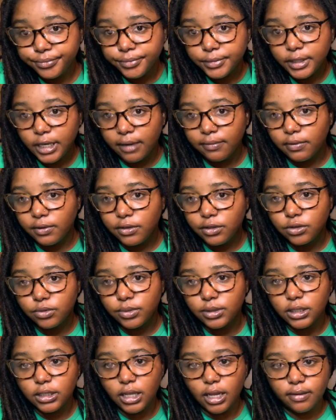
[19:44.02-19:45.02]
I've done this
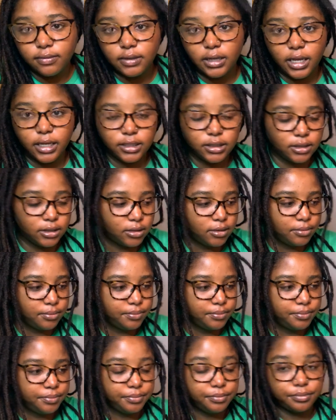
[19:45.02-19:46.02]
with a lot of locks.
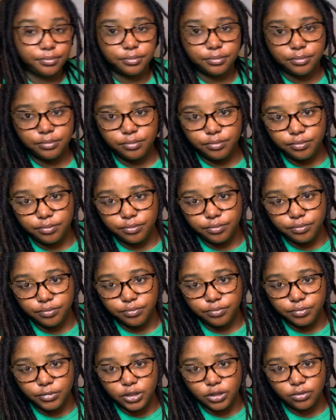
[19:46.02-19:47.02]

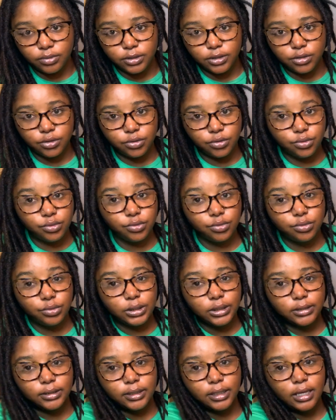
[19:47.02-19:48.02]
This one too.
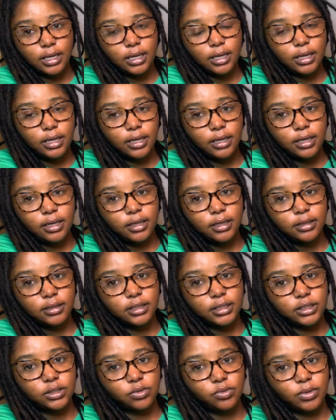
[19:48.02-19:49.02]

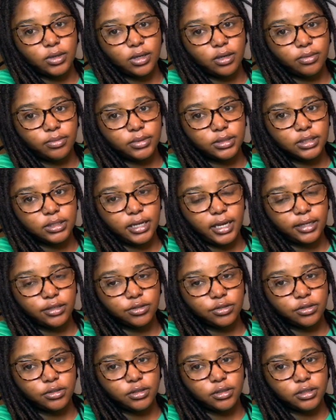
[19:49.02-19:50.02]
This is what it was
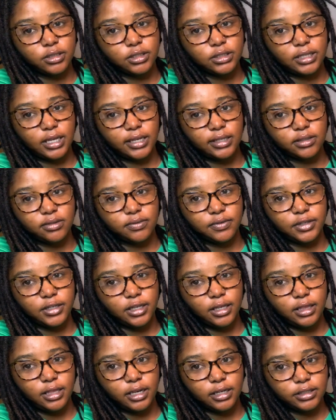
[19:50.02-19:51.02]
naturally, the size of
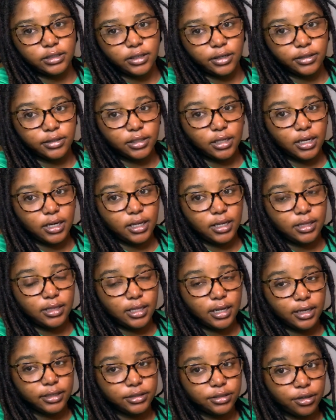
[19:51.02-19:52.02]
it, and then I started thinning,
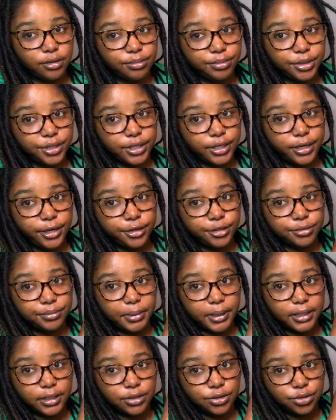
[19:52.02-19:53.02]
then I started braiding hairs
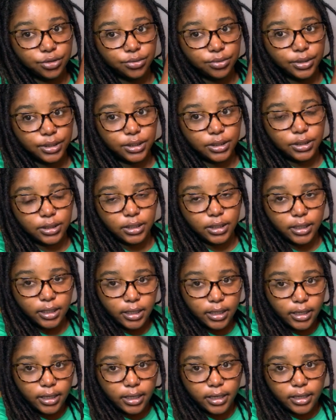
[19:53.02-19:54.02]
back into it.
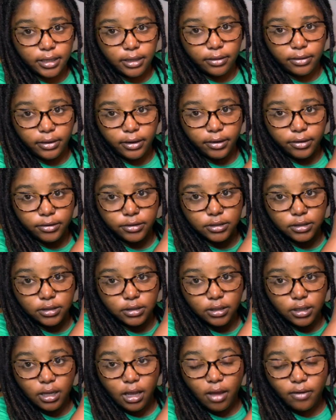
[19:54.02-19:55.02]
Now the hairs,
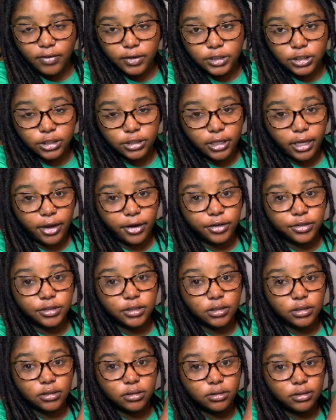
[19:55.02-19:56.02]
eventually the
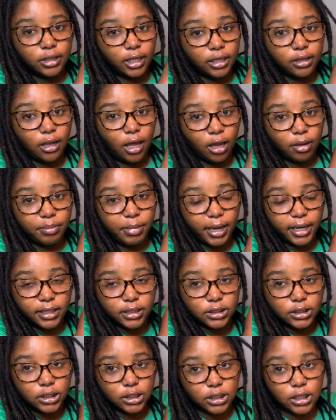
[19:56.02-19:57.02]
hairs, they lock back
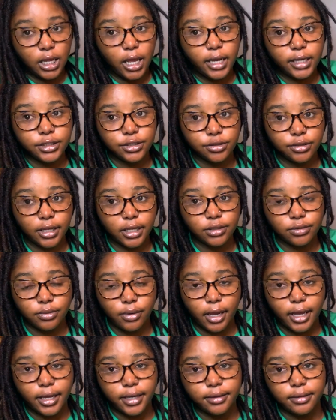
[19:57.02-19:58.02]
into the lock, so that's
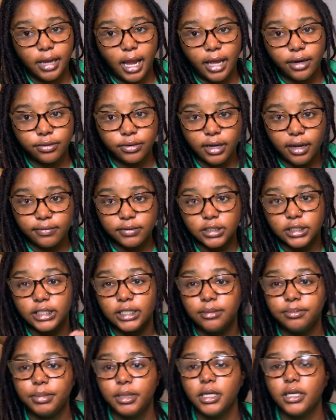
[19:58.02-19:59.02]
why I don't have to
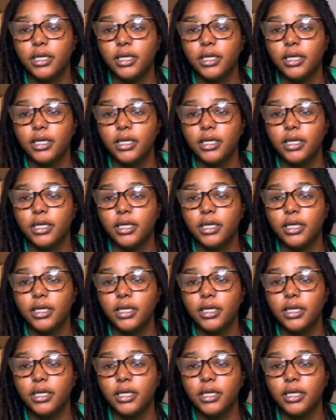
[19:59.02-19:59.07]
keep